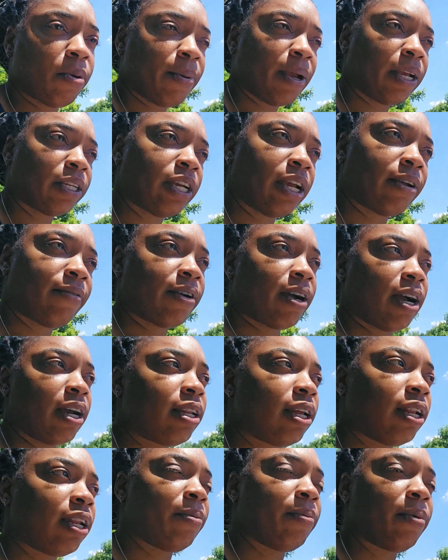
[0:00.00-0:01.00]
me I try to
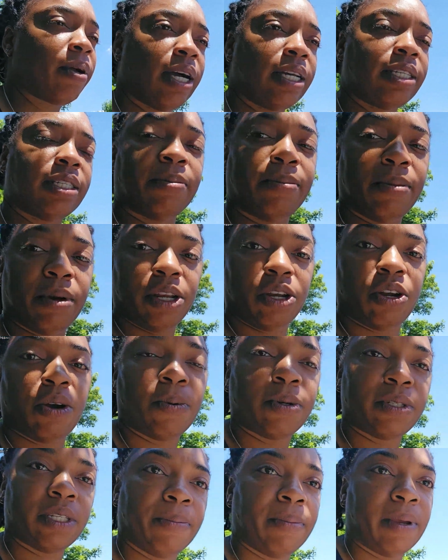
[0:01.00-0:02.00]
contact them because the money come
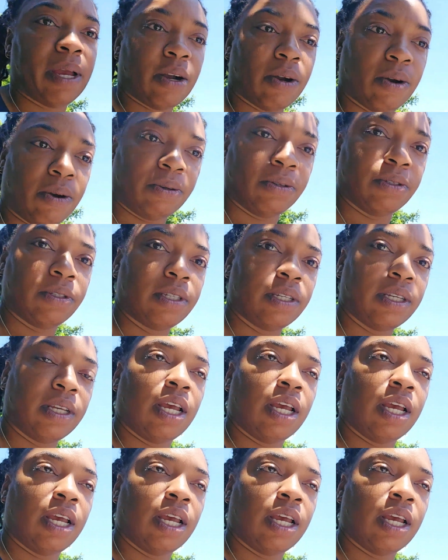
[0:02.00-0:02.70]
out of my account.